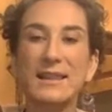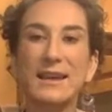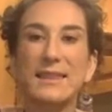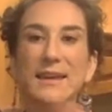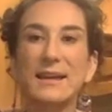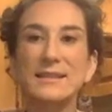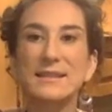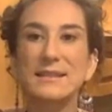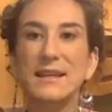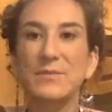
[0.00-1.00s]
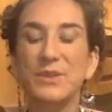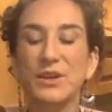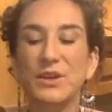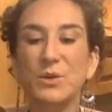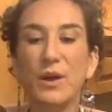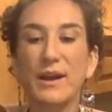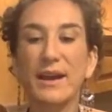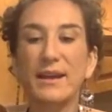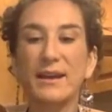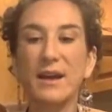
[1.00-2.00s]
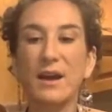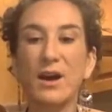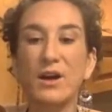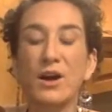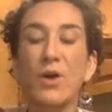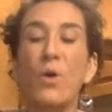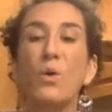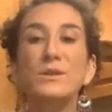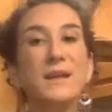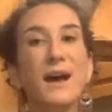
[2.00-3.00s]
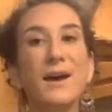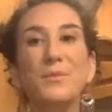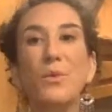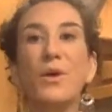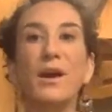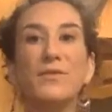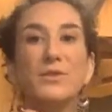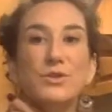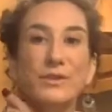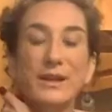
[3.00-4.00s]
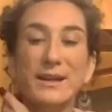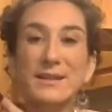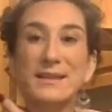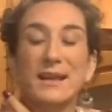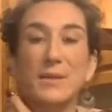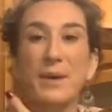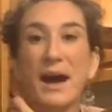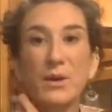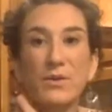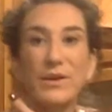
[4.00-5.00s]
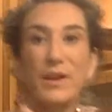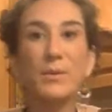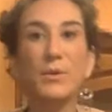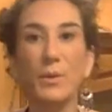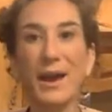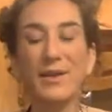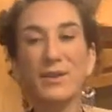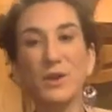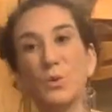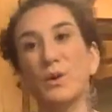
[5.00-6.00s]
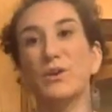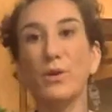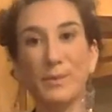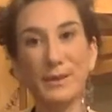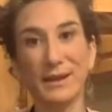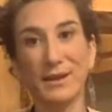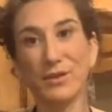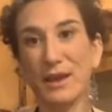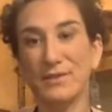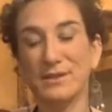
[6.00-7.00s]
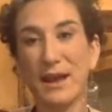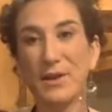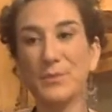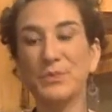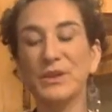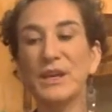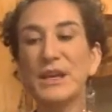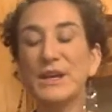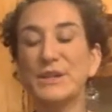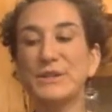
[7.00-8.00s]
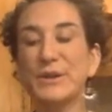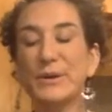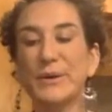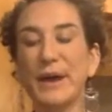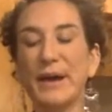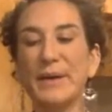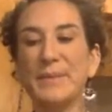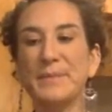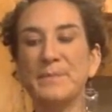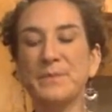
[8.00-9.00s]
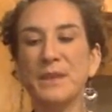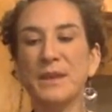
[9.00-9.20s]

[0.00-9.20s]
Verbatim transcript: like this, you are getting a whole ton more of nutrients in a bioavailable way than you would normally in your lifestyle. So um,